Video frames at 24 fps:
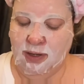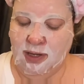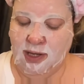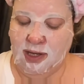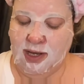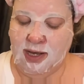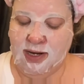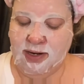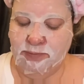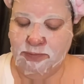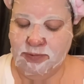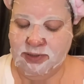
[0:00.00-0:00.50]

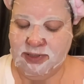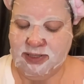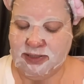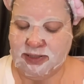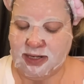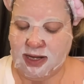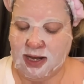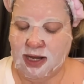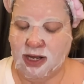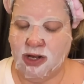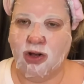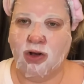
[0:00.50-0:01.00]
I will
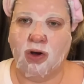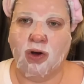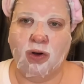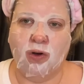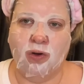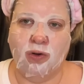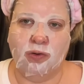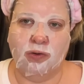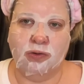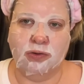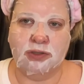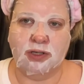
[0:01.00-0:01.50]
say
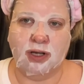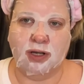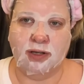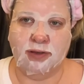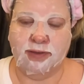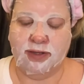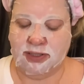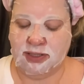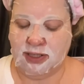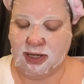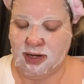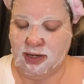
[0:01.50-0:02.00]
cold all
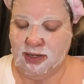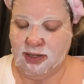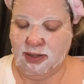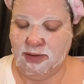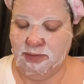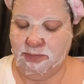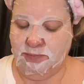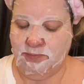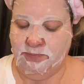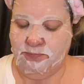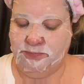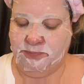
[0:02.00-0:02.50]
the
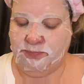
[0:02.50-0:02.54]
time.